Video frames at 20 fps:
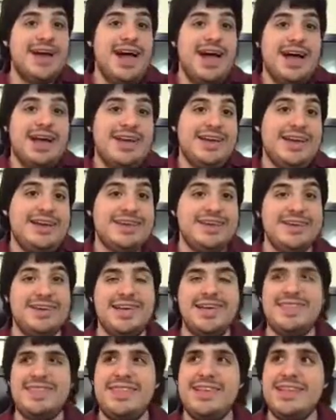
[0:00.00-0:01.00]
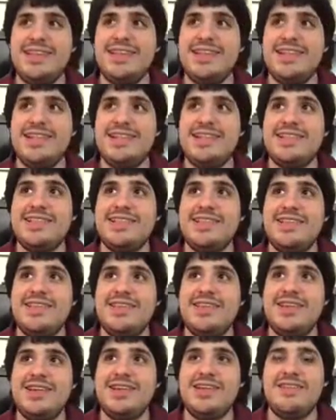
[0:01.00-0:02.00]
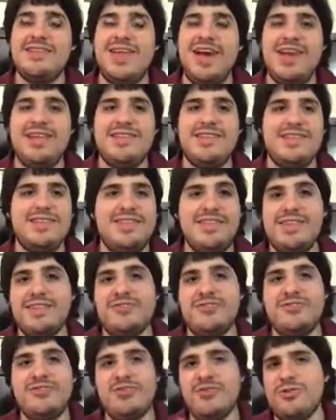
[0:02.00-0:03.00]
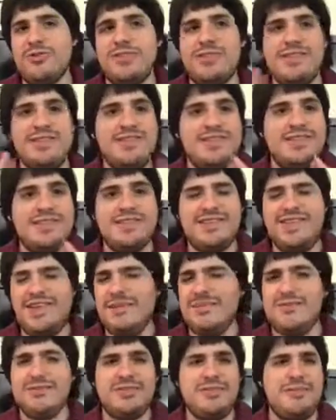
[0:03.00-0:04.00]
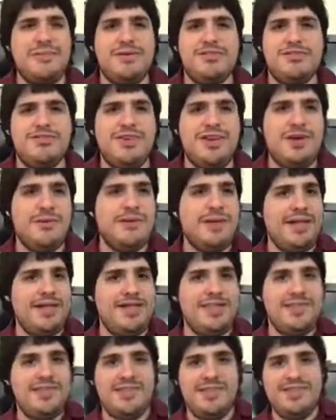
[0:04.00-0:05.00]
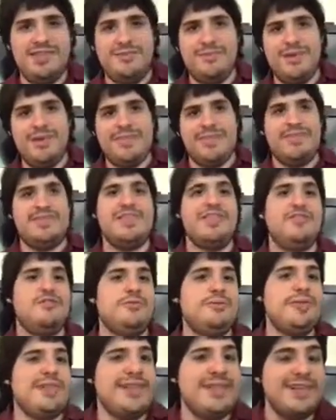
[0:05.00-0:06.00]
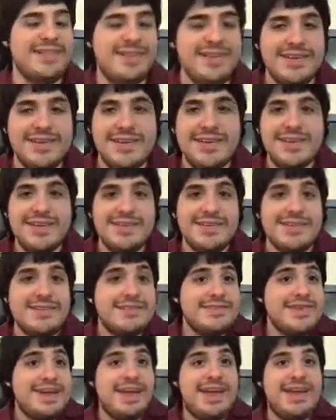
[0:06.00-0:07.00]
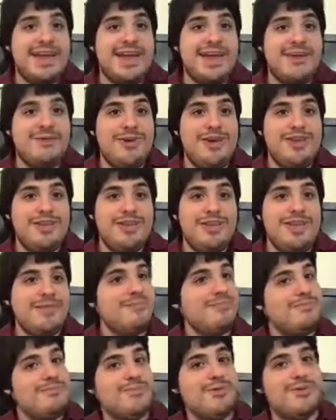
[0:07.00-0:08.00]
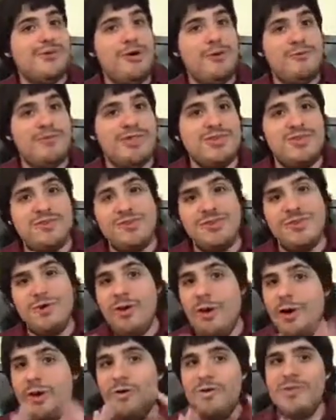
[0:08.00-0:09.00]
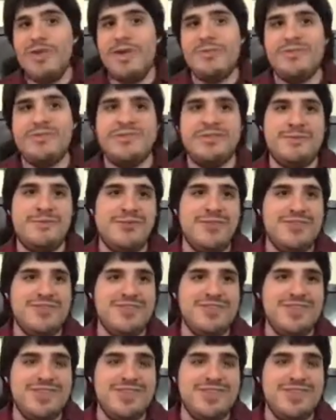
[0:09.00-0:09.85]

I think there's 13 to 16 episodes. I'm not sure how many of the season, but I think they split it. So yeah, I can't wait, and we'll hopefully review all the episodes of Preacher